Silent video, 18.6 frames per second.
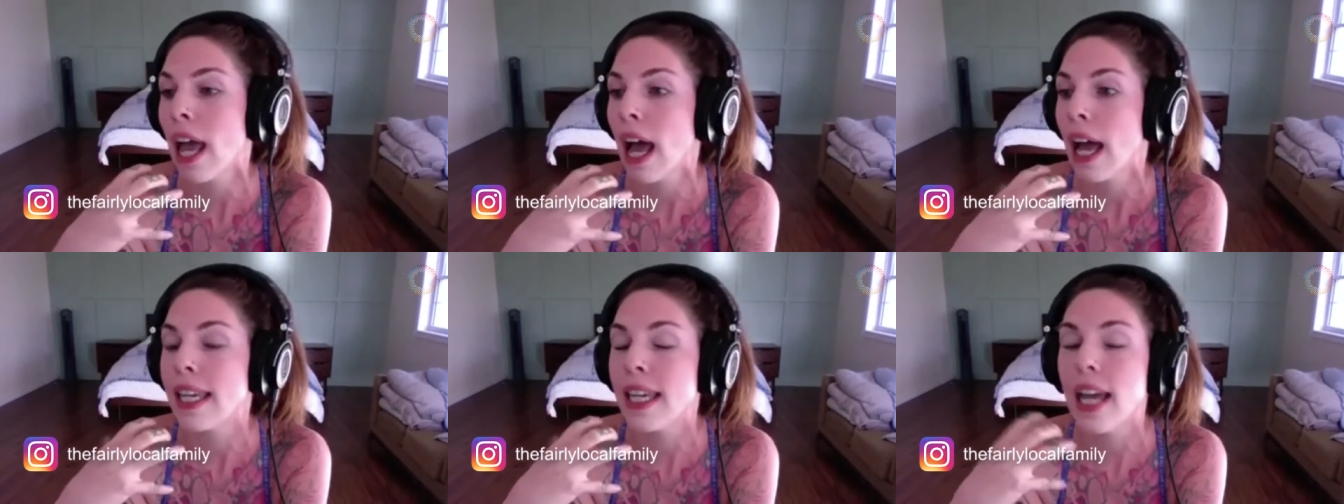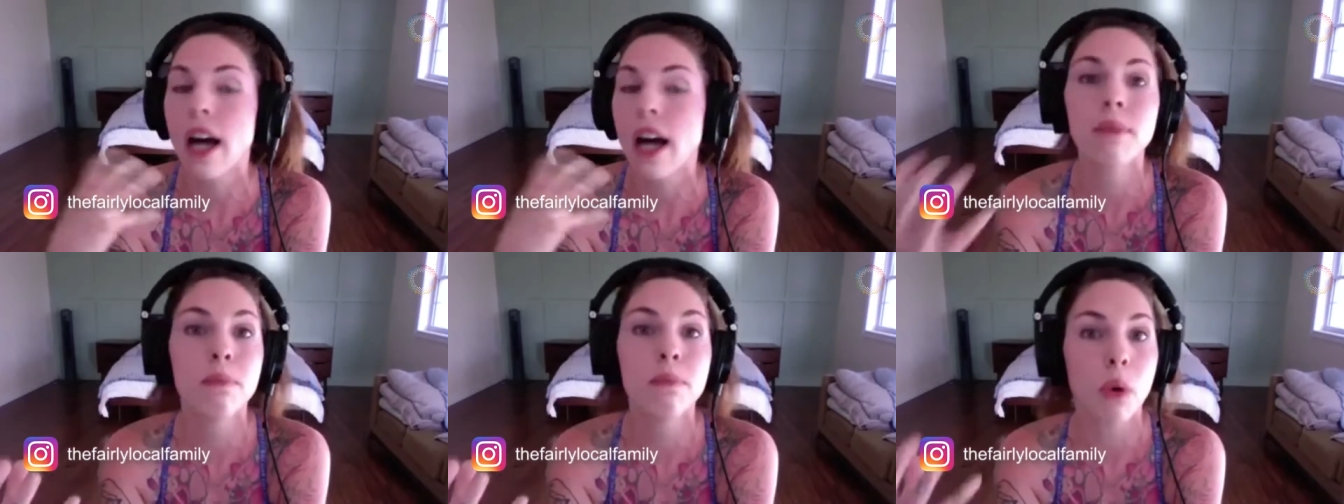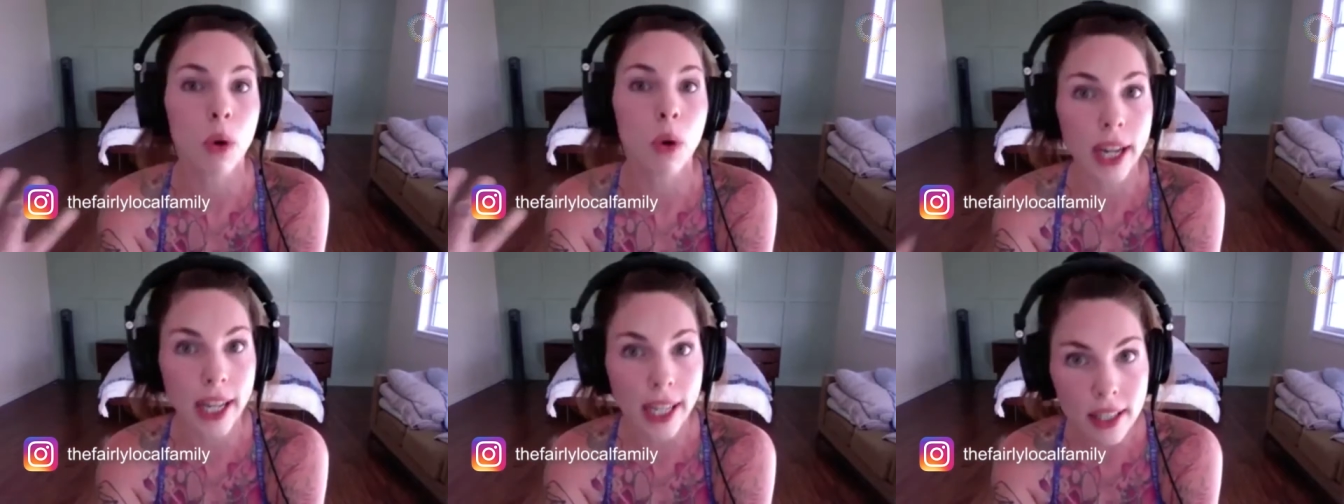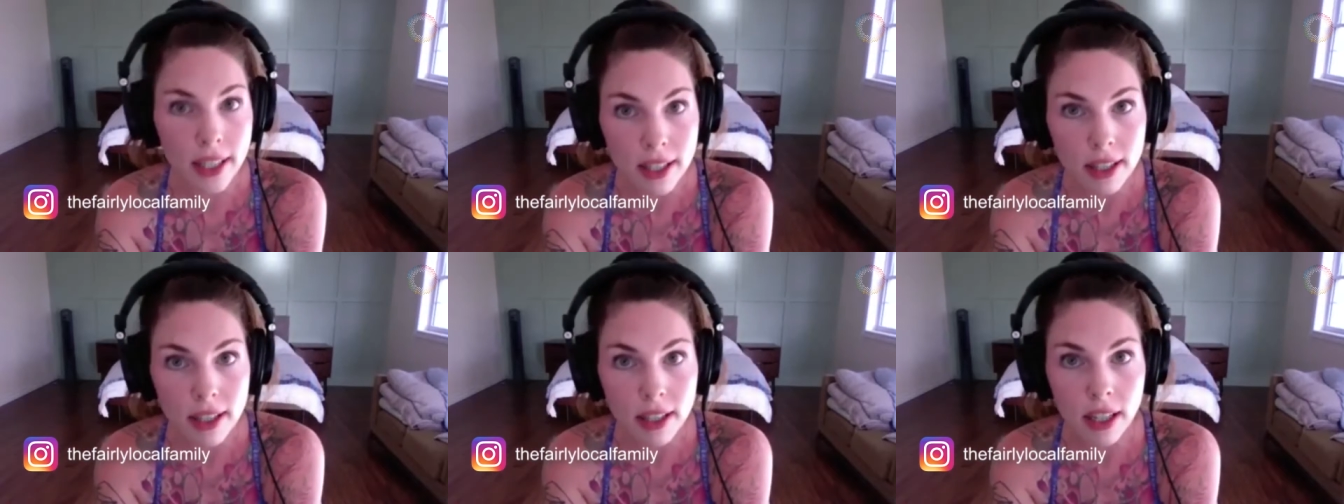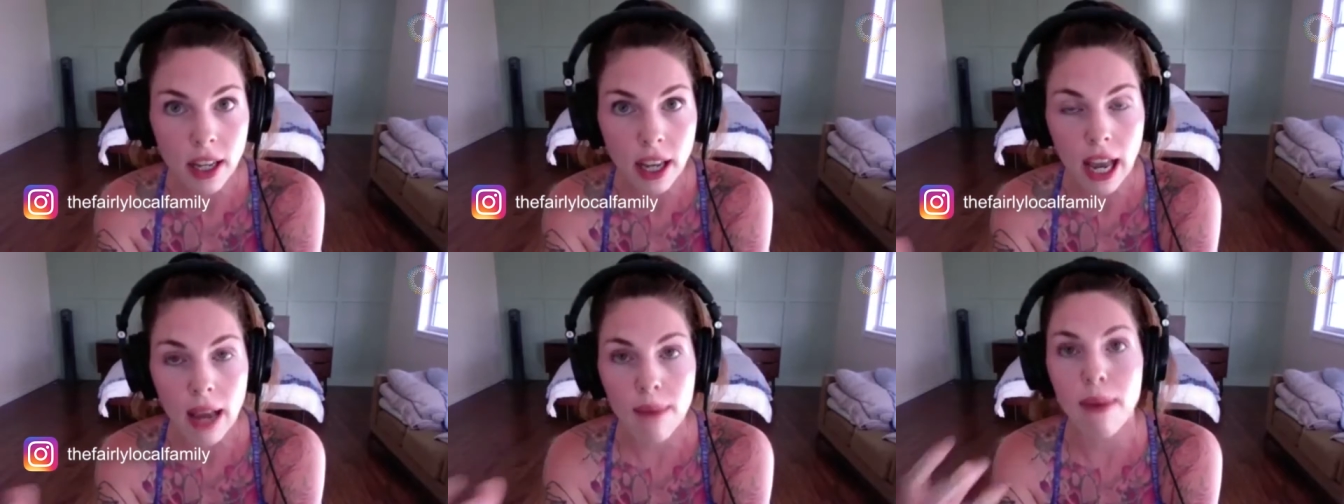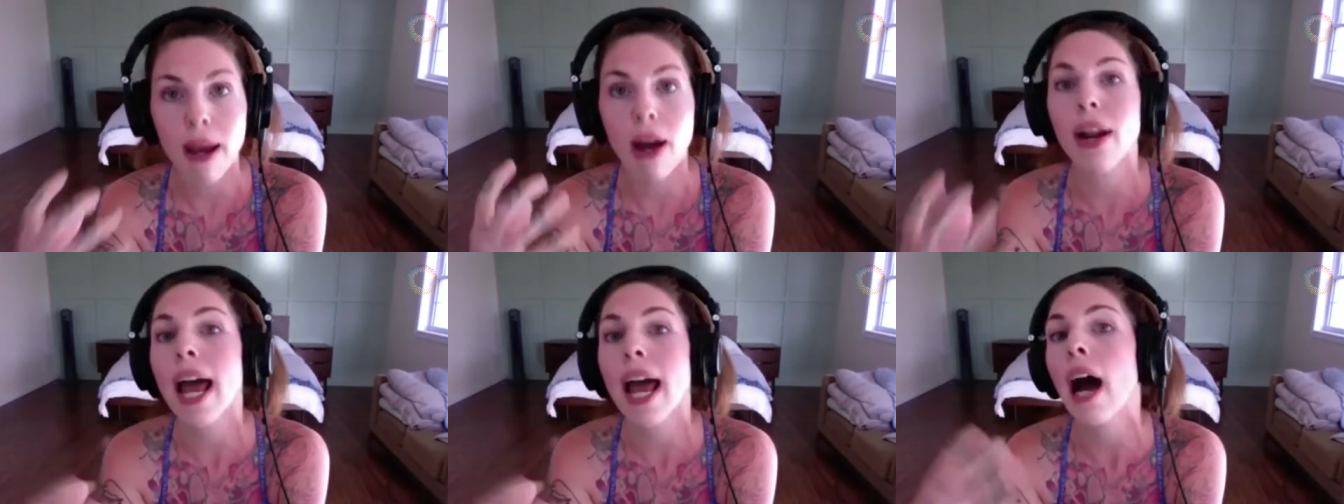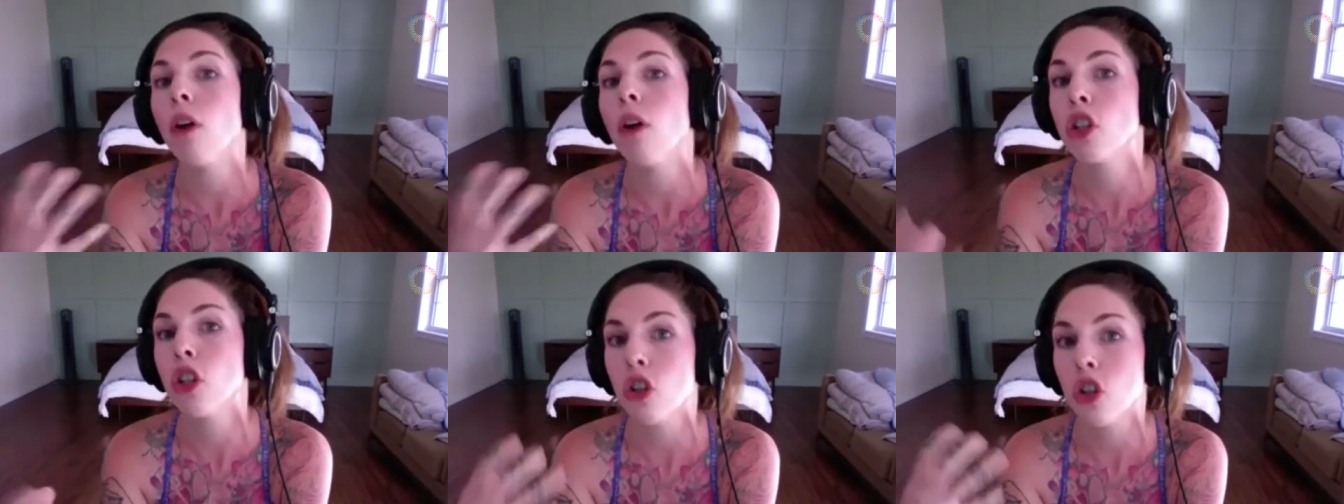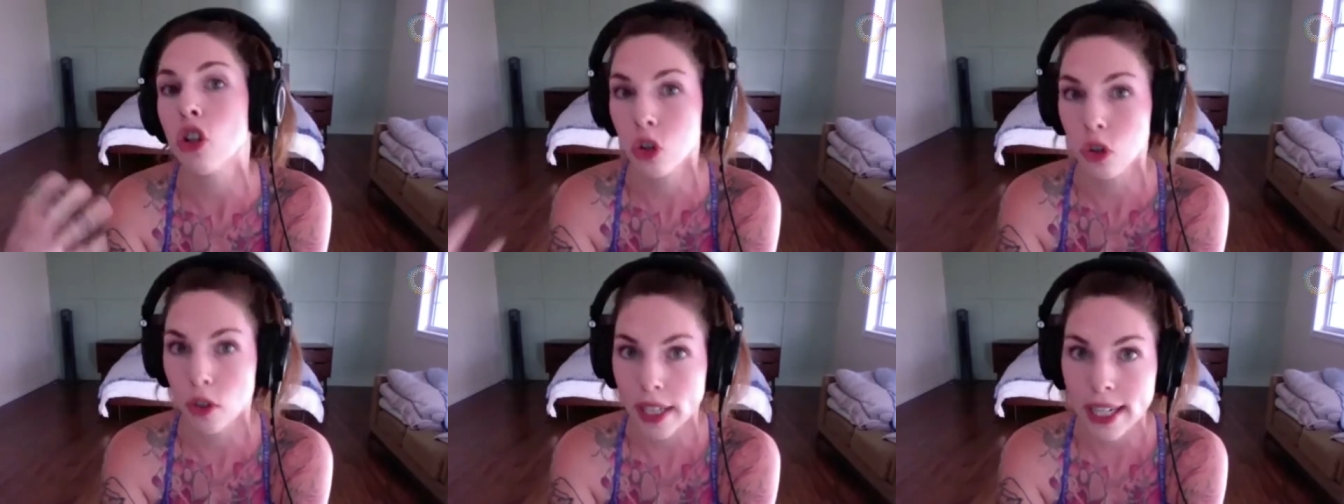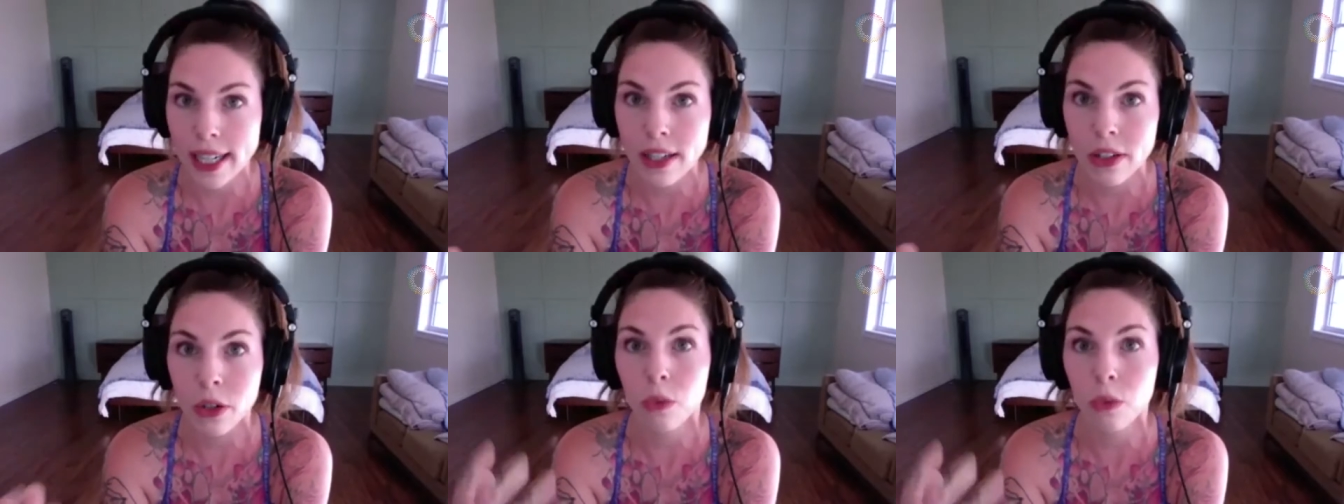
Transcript: young boys about how to treat